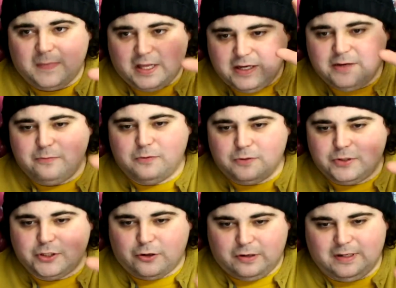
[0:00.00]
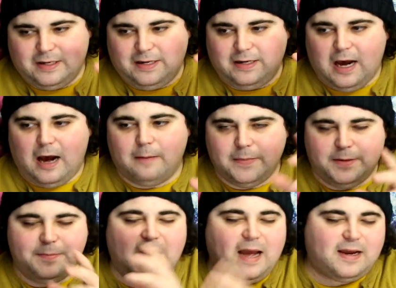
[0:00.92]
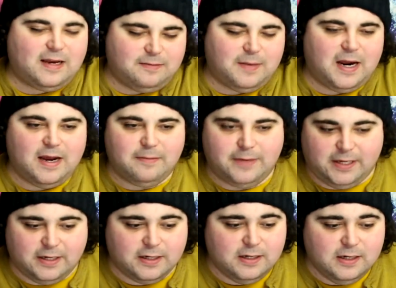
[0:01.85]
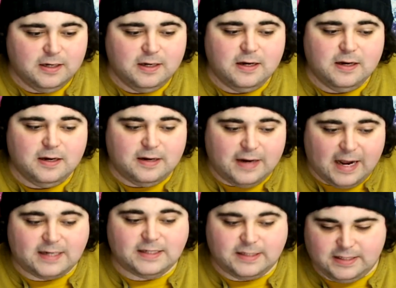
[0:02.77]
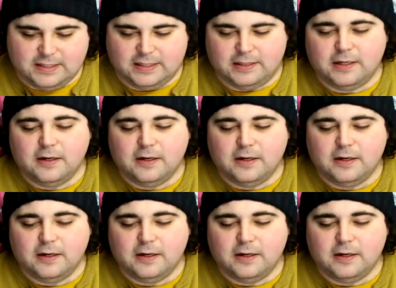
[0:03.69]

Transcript: He will certainly not be back in Miami next season.